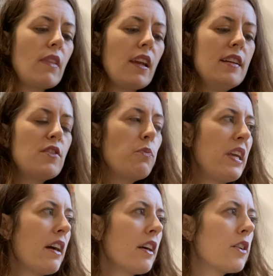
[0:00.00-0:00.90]
is
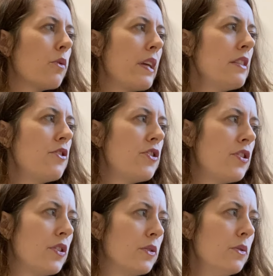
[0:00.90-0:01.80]
we are going
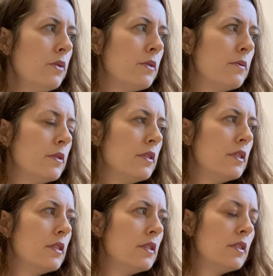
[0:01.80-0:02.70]
to
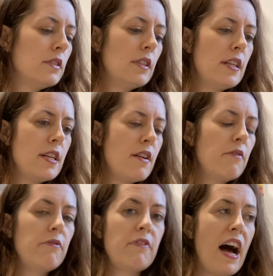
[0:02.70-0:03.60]

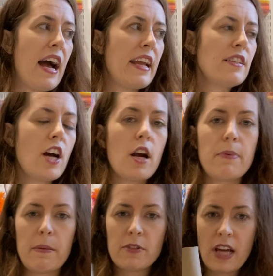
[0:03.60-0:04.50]
find our
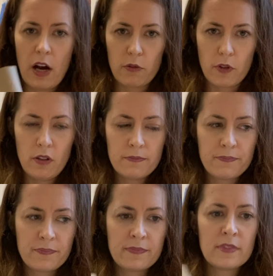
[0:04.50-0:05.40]
paper towel roll,
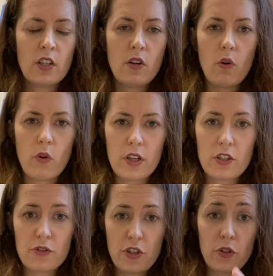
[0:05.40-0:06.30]
or
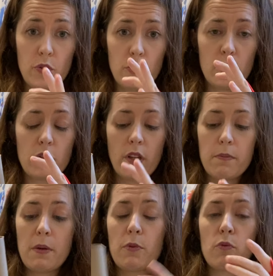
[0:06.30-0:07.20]
your two toilet
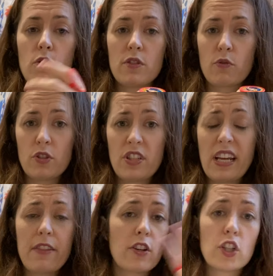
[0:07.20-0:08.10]
paper rolls squished
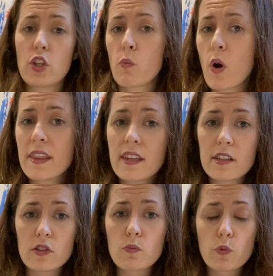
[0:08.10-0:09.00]
together, or your one
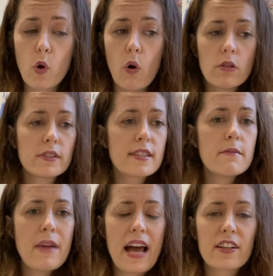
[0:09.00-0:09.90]
little roll, doesn't
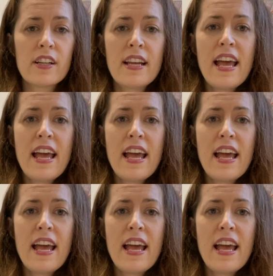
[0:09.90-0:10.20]
matter.